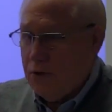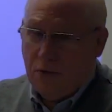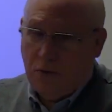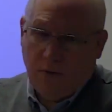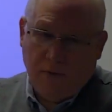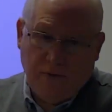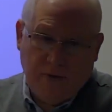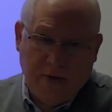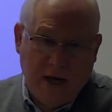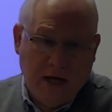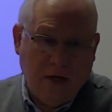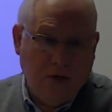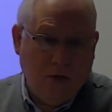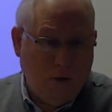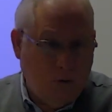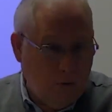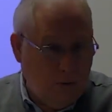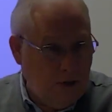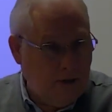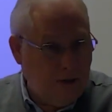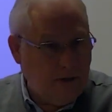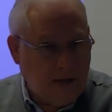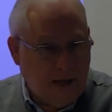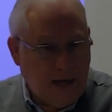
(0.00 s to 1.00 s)
you or they know
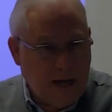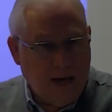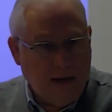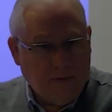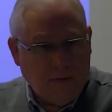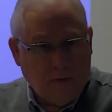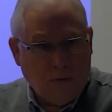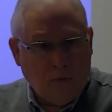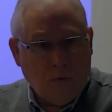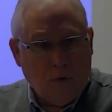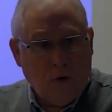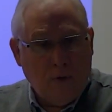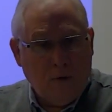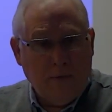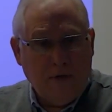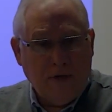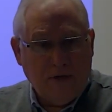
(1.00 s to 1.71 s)
that they have a worm